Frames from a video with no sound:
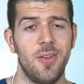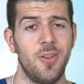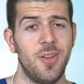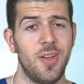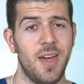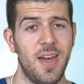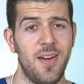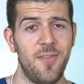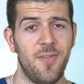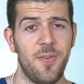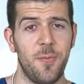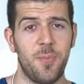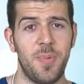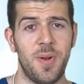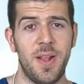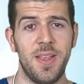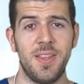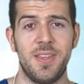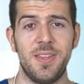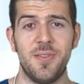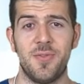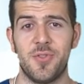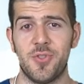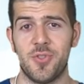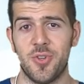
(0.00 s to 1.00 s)
You have
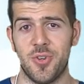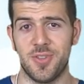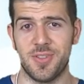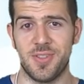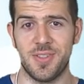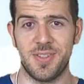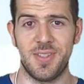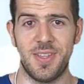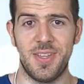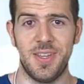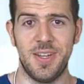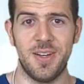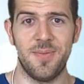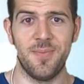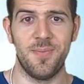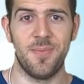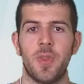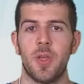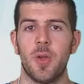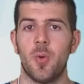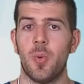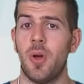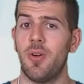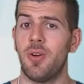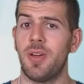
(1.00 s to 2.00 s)
plenty of choices here.
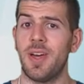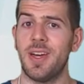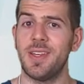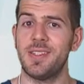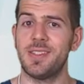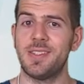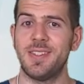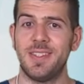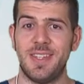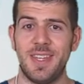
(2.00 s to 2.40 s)
Well guys,